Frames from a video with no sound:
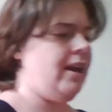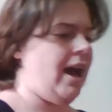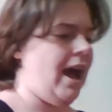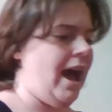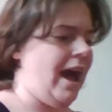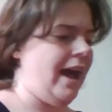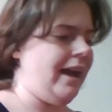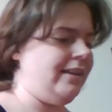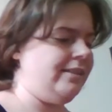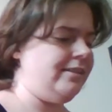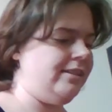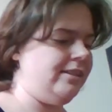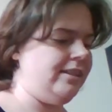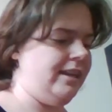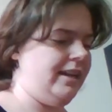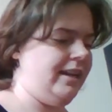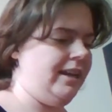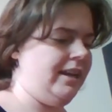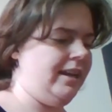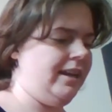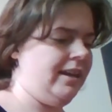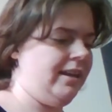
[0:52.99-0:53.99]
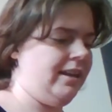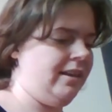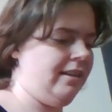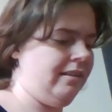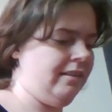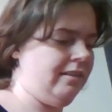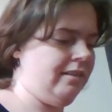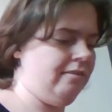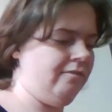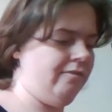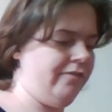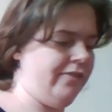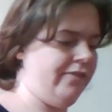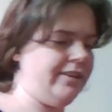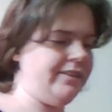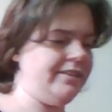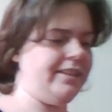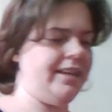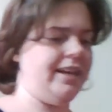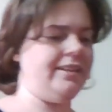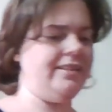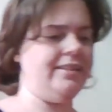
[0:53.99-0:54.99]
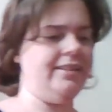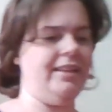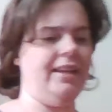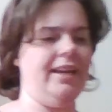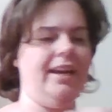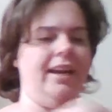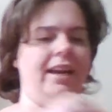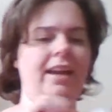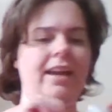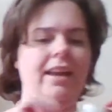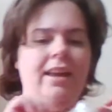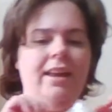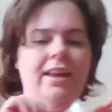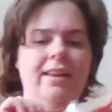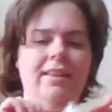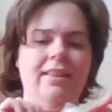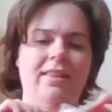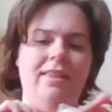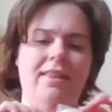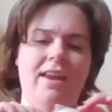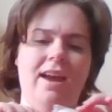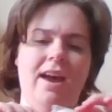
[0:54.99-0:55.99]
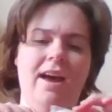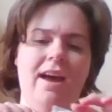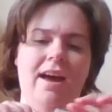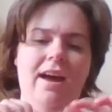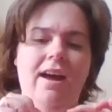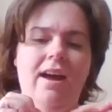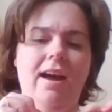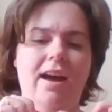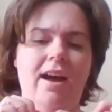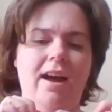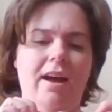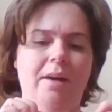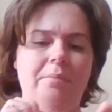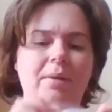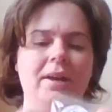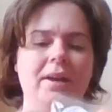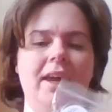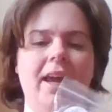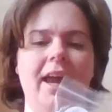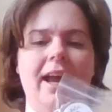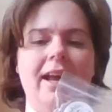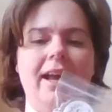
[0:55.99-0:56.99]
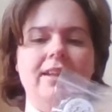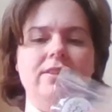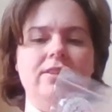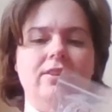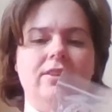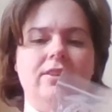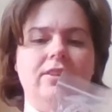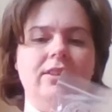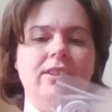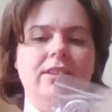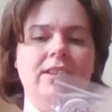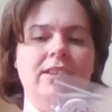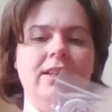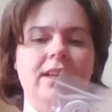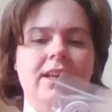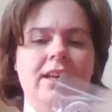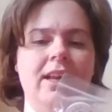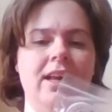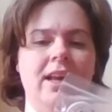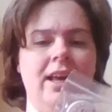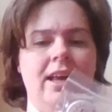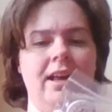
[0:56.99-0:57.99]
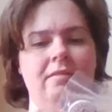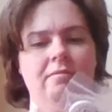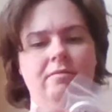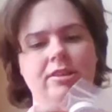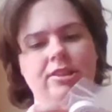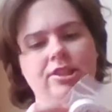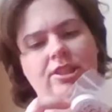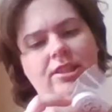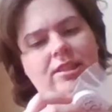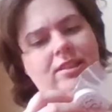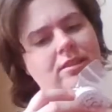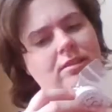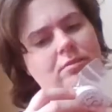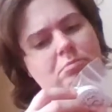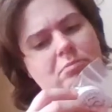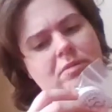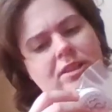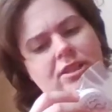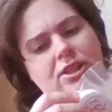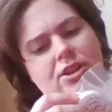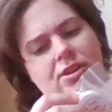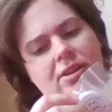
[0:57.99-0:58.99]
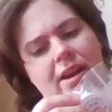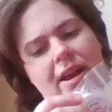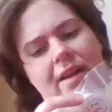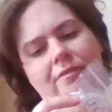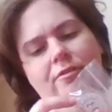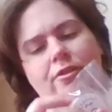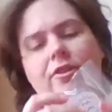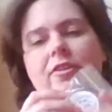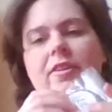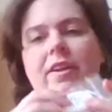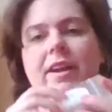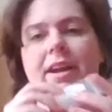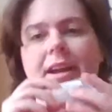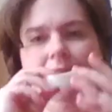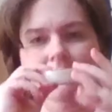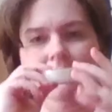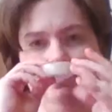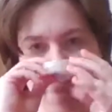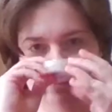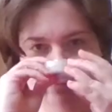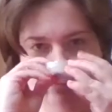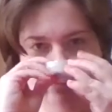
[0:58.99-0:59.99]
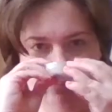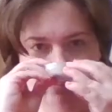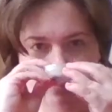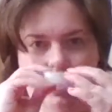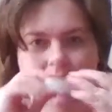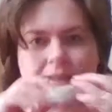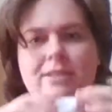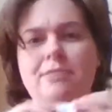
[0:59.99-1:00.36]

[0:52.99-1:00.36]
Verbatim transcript: I see, first I see the um, candle, which is Winter Evergreen. It